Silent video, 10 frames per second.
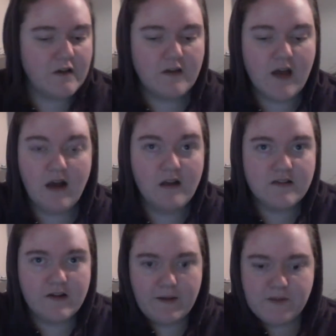The cards
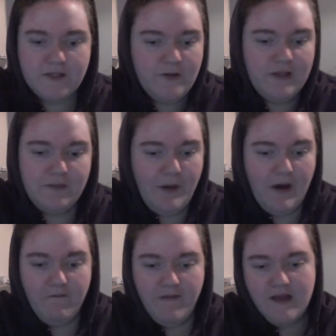are absolutely
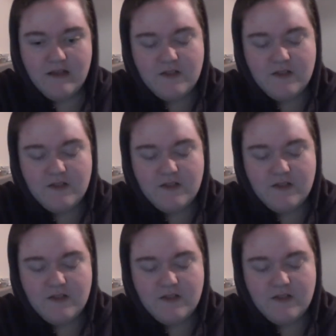perfect,